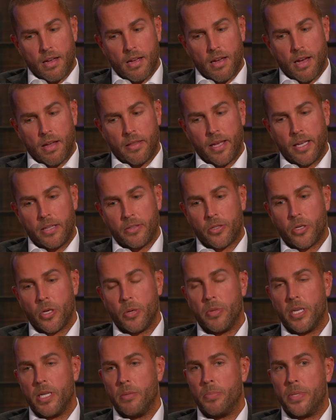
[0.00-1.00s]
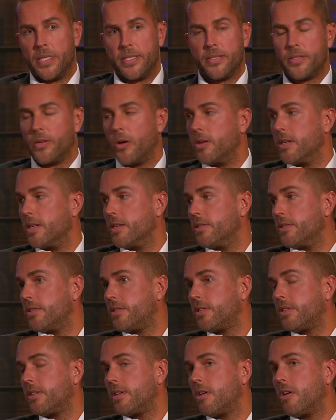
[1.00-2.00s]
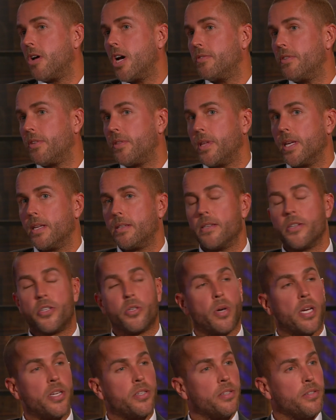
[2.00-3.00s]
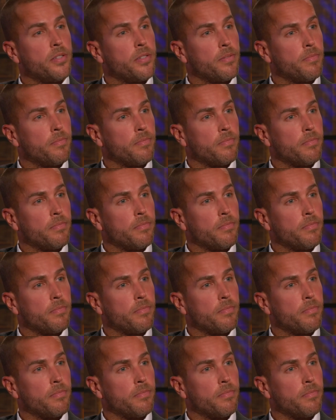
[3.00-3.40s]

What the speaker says: I think too many business owners overthink situations.